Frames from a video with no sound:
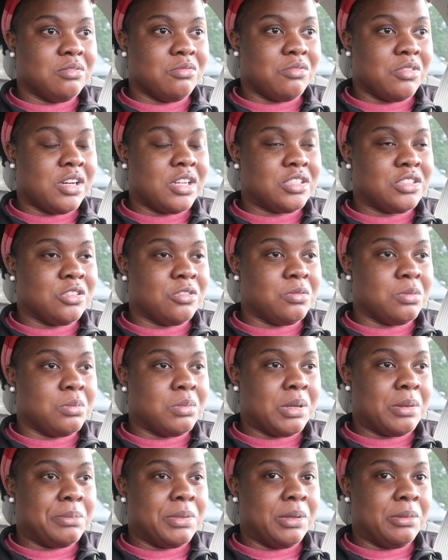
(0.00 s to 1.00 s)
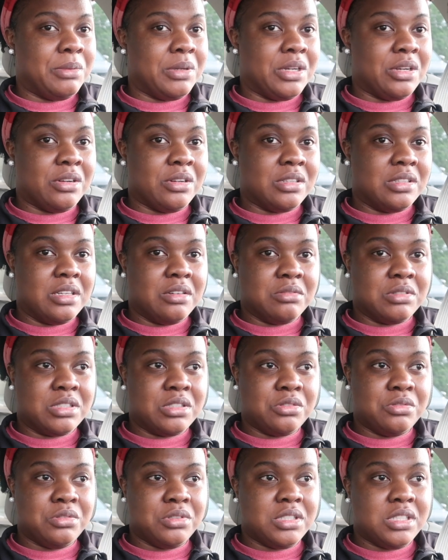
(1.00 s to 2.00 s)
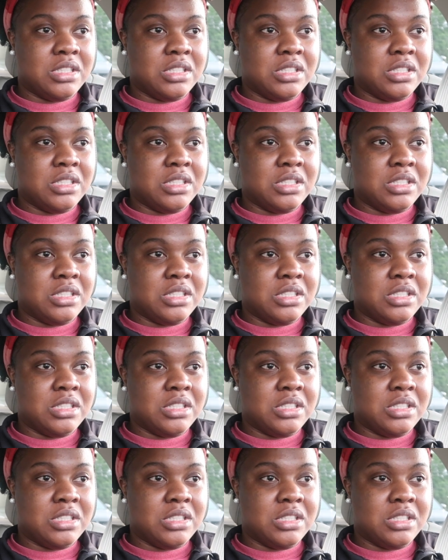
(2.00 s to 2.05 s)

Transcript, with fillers: watch over my baby girl there was two